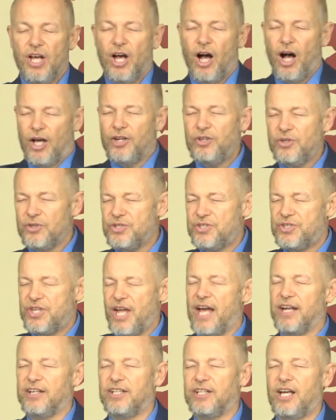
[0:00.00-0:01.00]

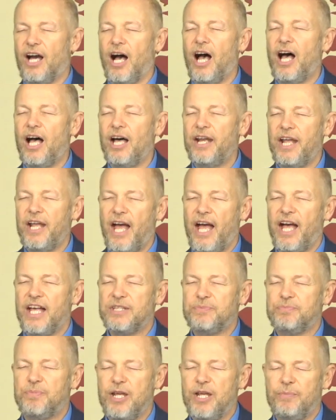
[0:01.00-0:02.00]
understand God
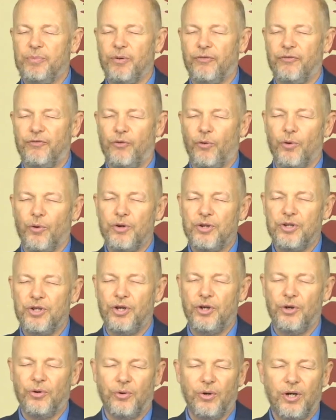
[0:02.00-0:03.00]
has people for
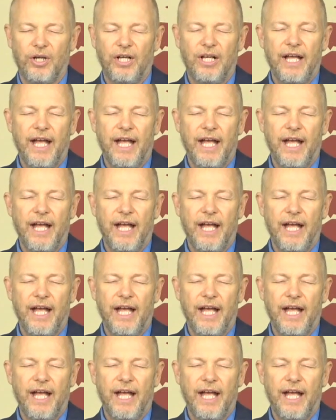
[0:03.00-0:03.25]
you.